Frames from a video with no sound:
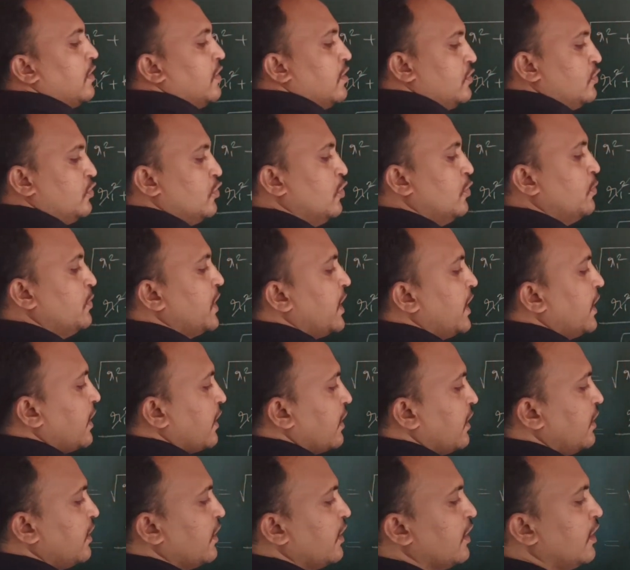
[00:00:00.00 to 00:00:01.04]
Numerator
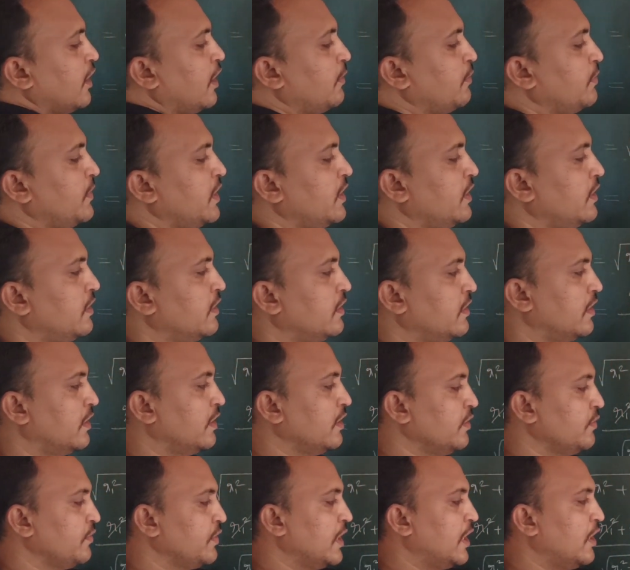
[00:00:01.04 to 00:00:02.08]
and
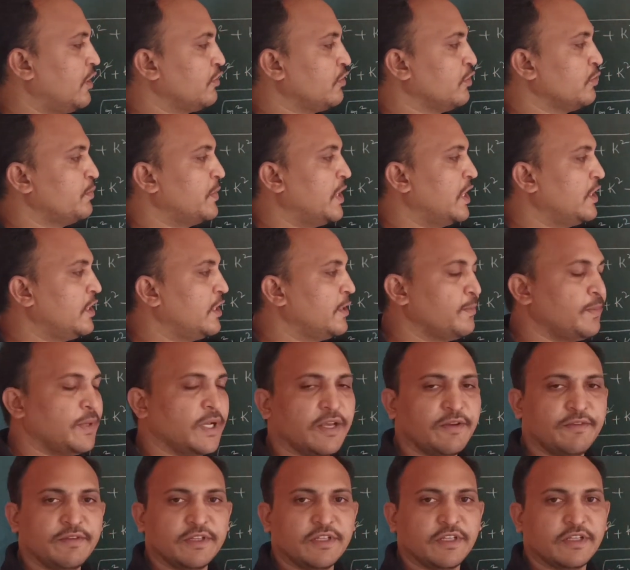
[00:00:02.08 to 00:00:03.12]
denominator we have to
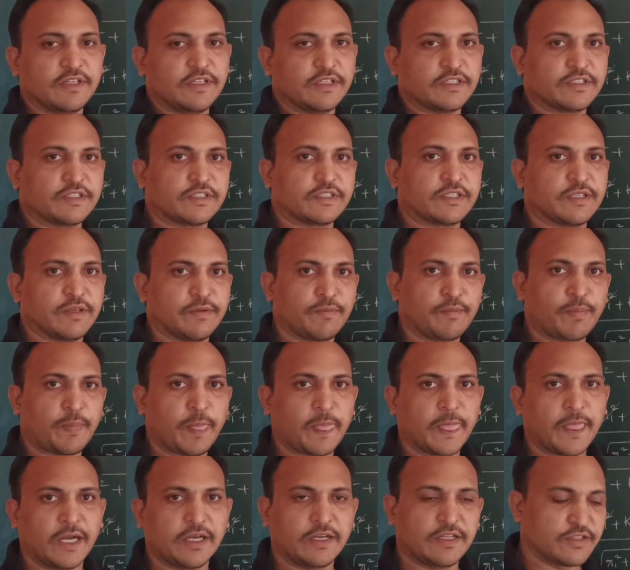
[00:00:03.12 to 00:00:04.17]
multiply with this,
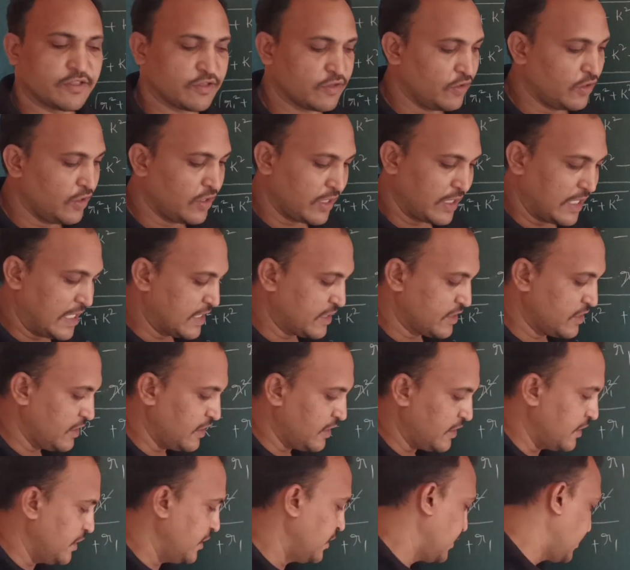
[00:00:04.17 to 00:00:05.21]
that is called
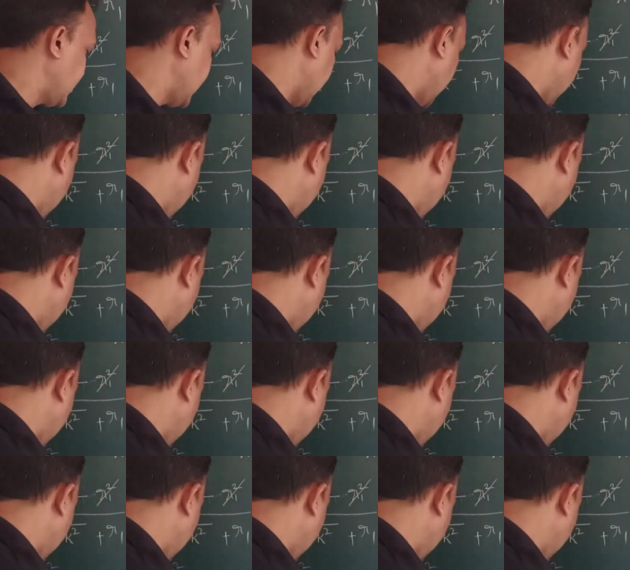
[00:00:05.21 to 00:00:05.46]
rationalization.